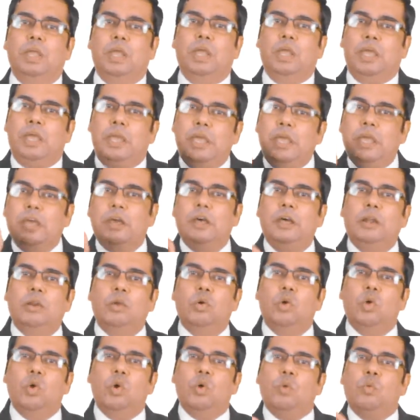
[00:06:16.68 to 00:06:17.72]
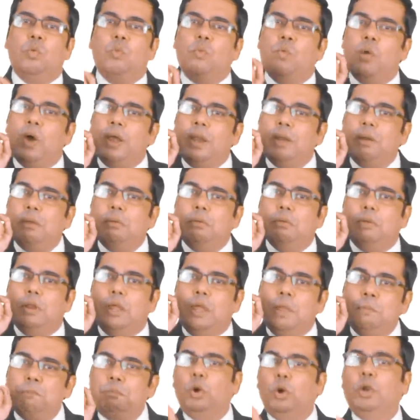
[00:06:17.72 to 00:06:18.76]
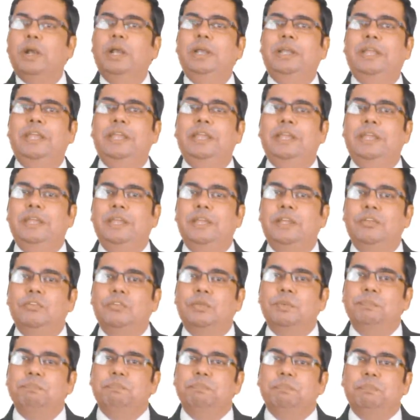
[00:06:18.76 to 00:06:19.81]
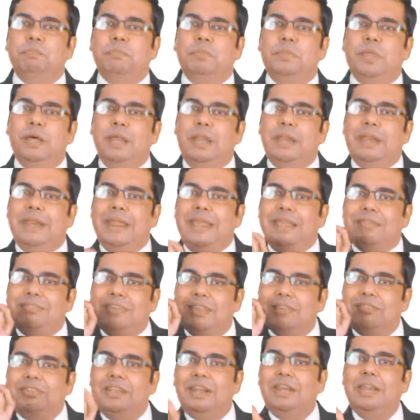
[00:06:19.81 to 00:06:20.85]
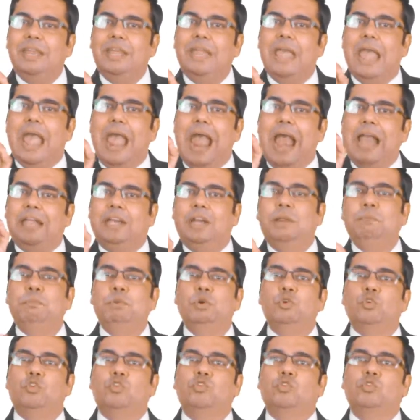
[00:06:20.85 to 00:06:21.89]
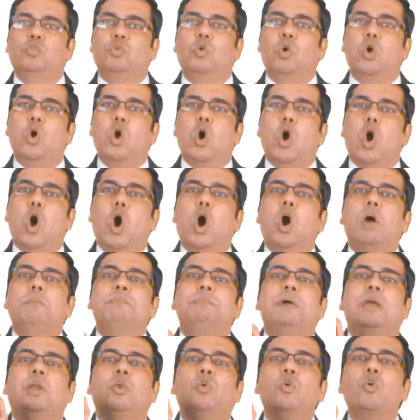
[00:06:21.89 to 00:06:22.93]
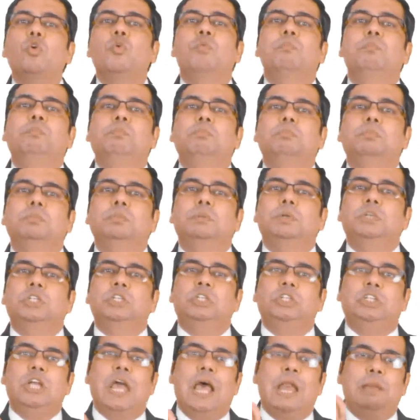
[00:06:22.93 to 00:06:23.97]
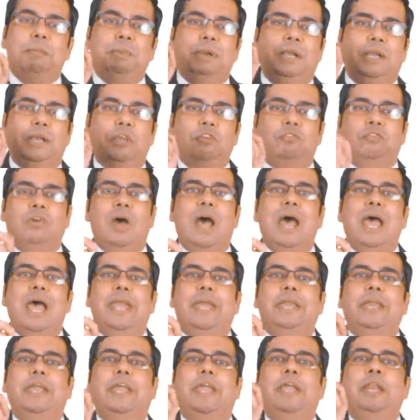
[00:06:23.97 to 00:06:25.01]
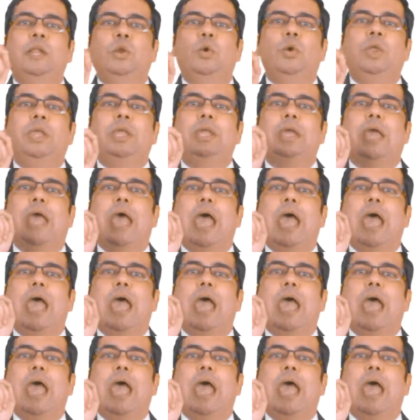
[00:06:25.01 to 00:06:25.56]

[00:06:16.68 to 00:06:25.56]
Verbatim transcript: Here, one important thing is the necessary attributes of the room shall be defined including